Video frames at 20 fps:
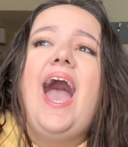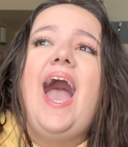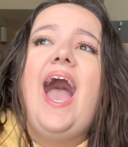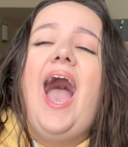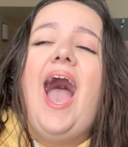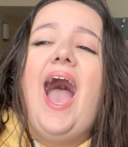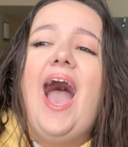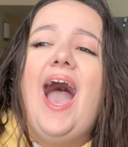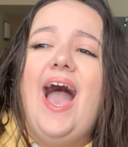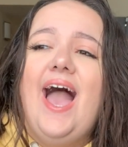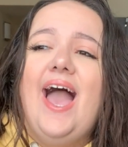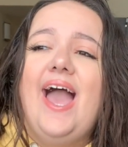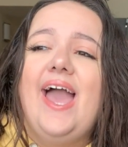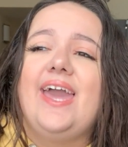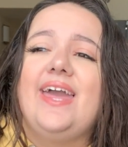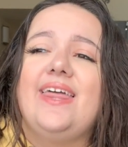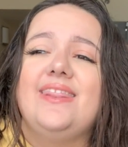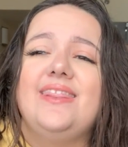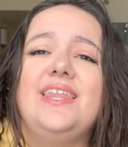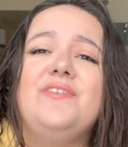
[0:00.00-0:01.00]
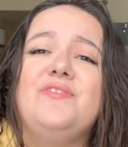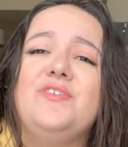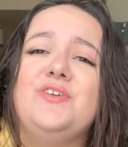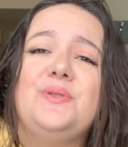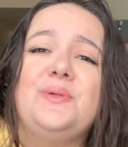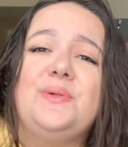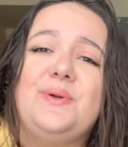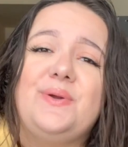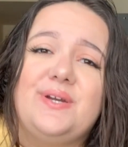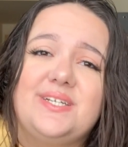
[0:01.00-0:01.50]
I live in
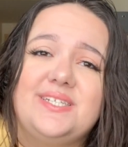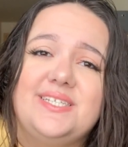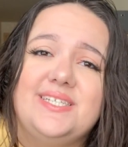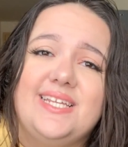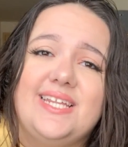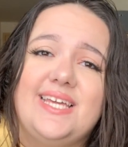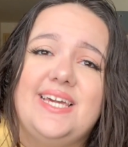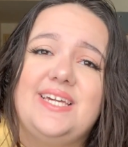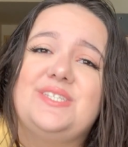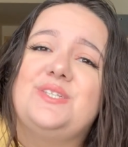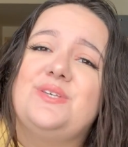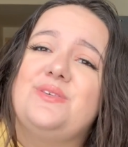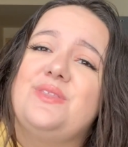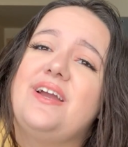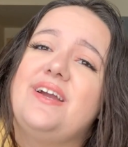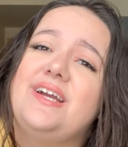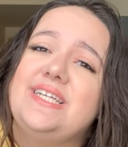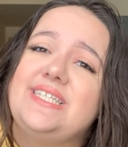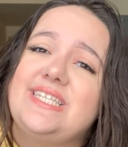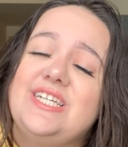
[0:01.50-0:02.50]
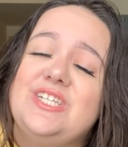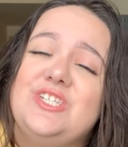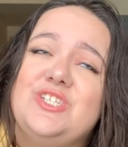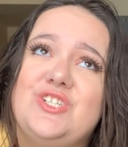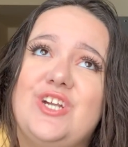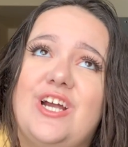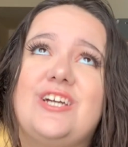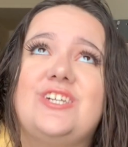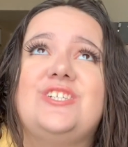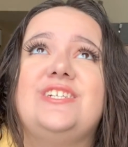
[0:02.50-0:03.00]
New York City, so there is
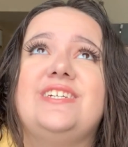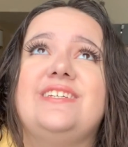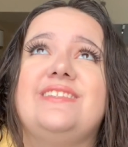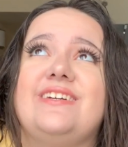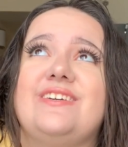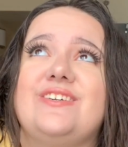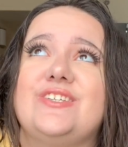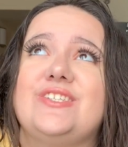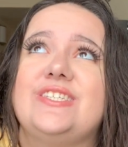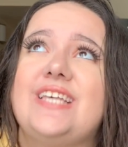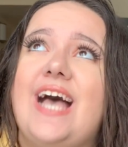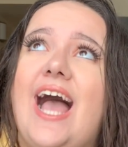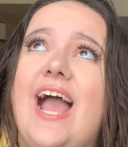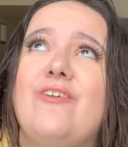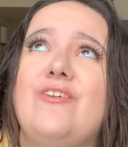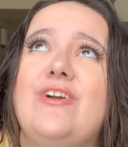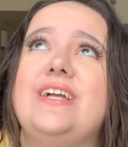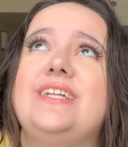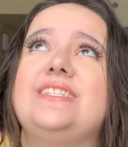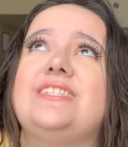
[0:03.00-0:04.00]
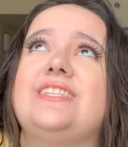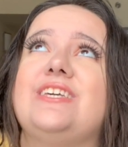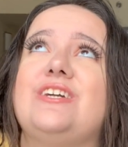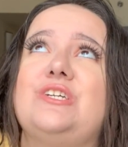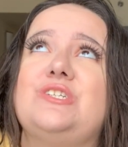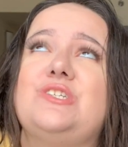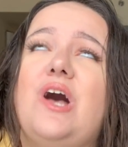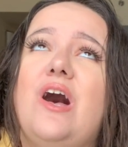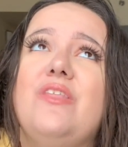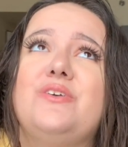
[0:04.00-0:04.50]
construction, there's sirens,
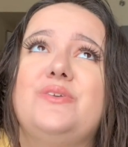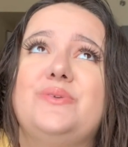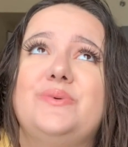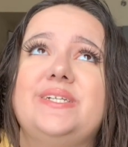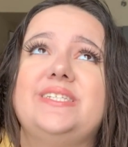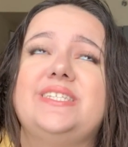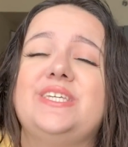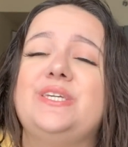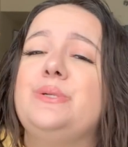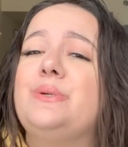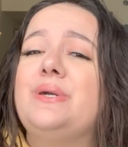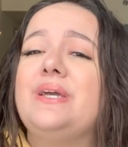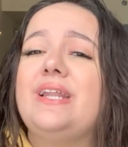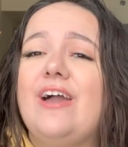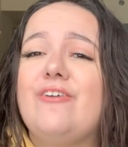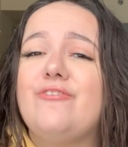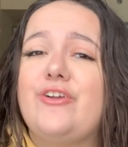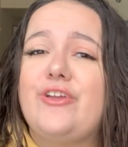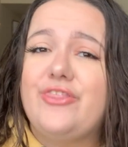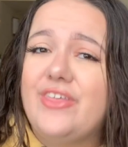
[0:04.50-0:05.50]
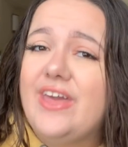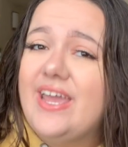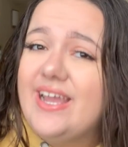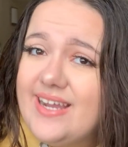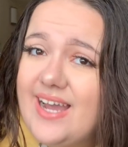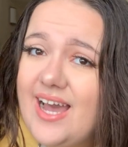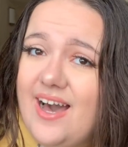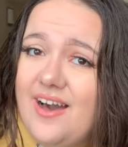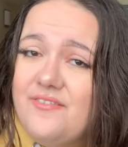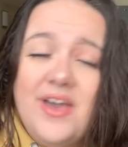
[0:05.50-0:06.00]
there's all the noise that you could ever
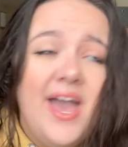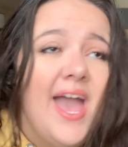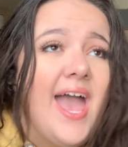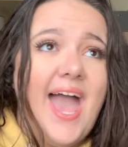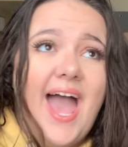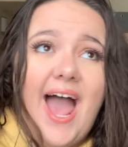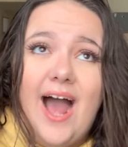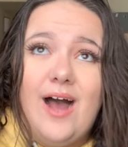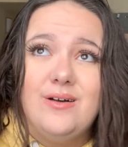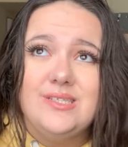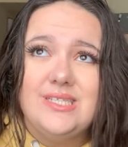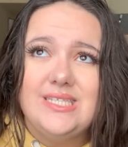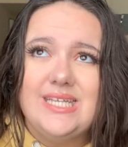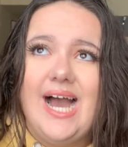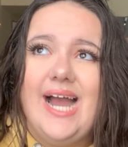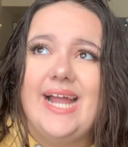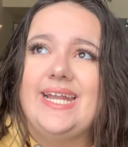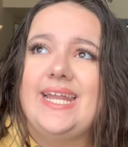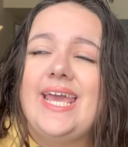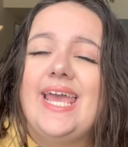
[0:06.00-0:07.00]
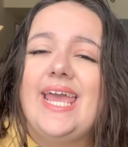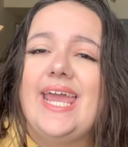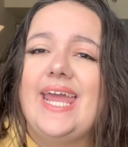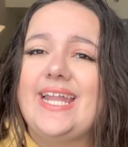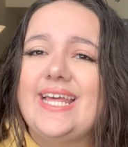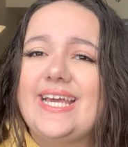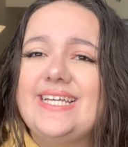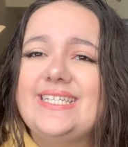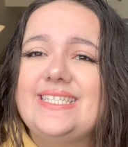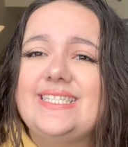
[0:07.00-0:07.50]
think of outside.
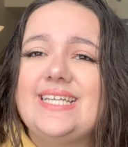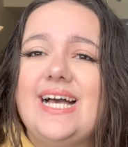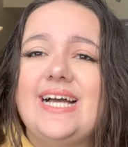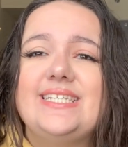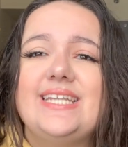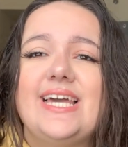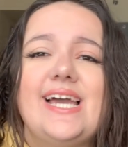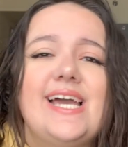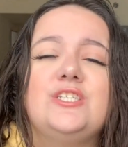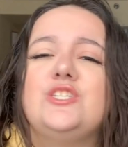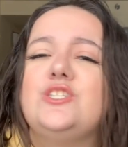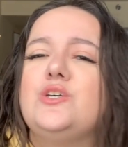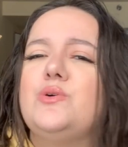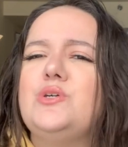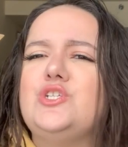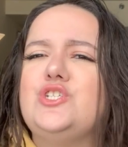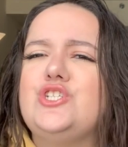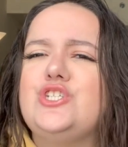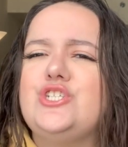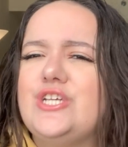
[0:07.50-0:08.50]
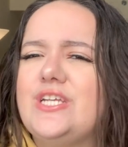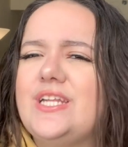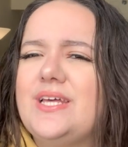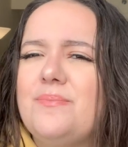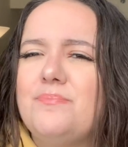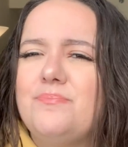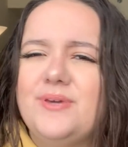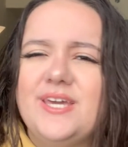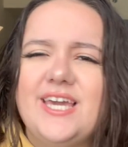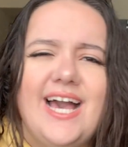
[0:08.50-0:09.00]
It is Sunday, so it
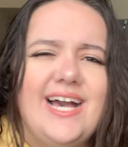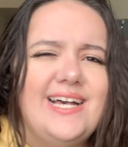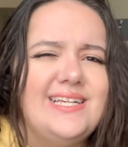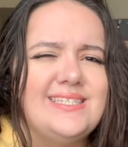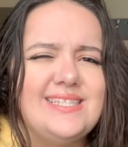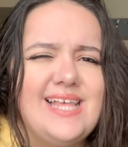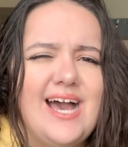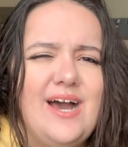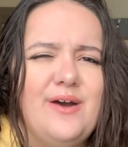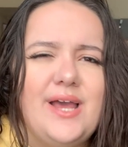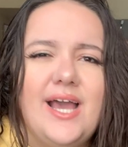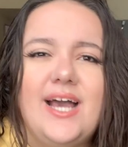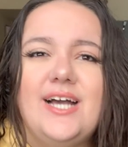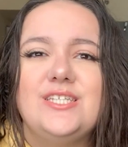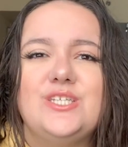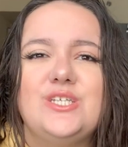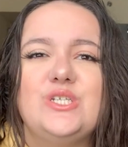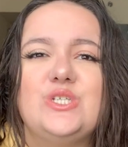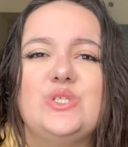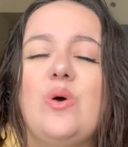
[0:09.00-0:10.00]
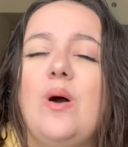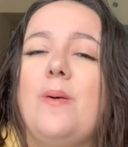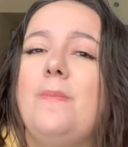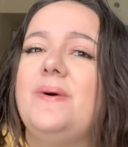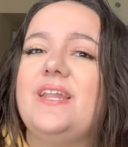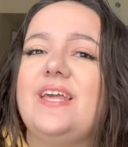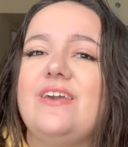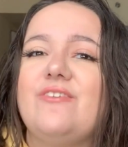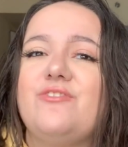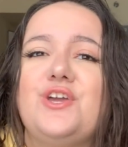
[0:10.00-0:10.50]
shouldn't be as loud as usual,
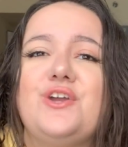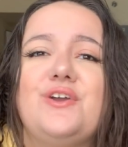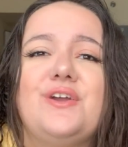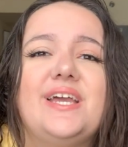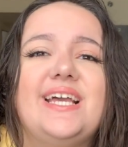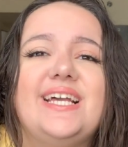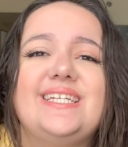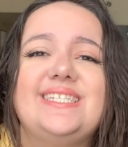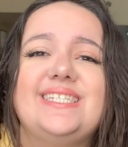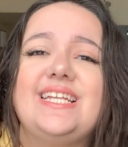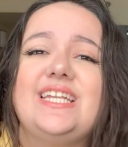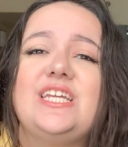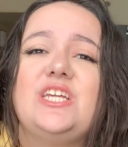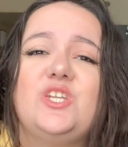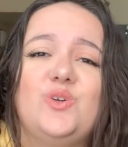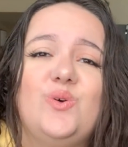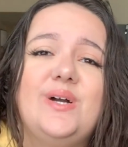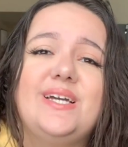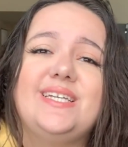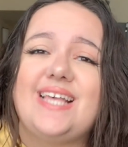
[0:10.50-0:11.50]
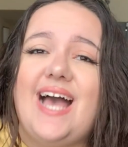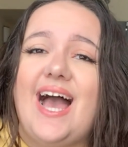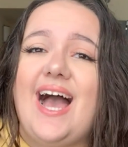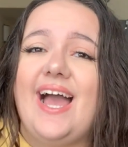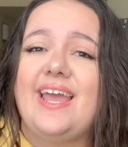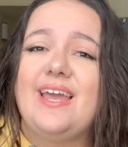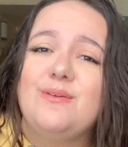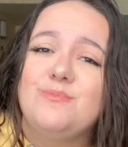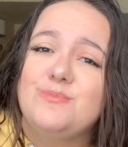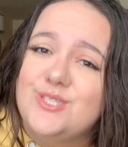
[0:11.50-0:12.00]
but if there is any noise,
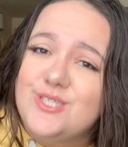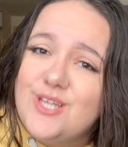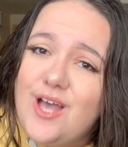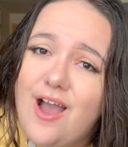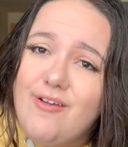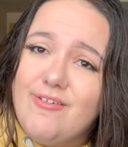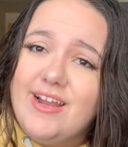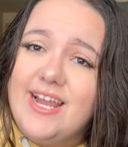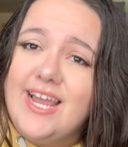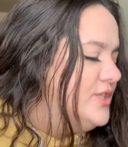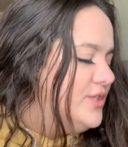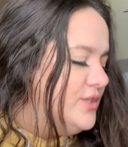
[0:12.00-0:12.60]
I am sorry.